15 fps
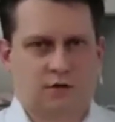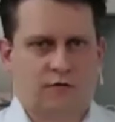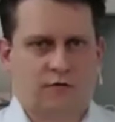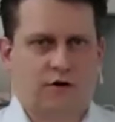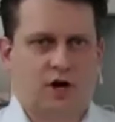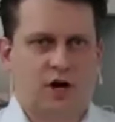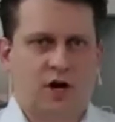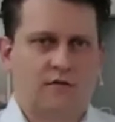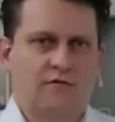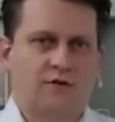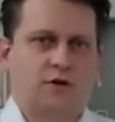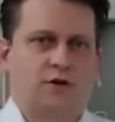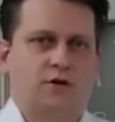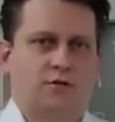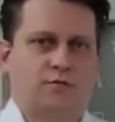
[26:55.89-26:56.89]
over
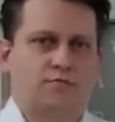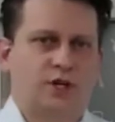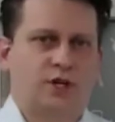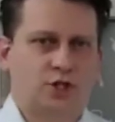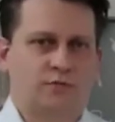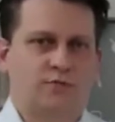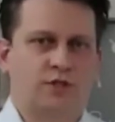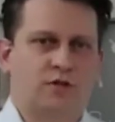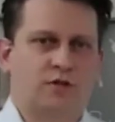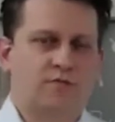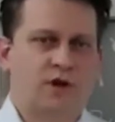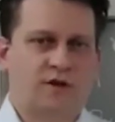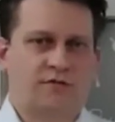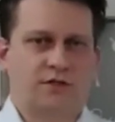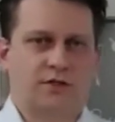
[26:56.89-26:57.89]
other measurement
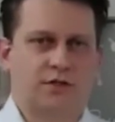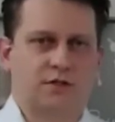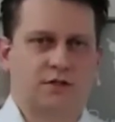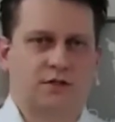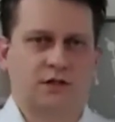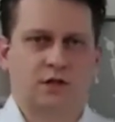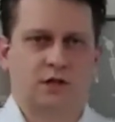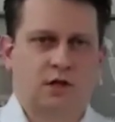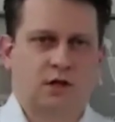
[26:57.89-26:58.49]
methods,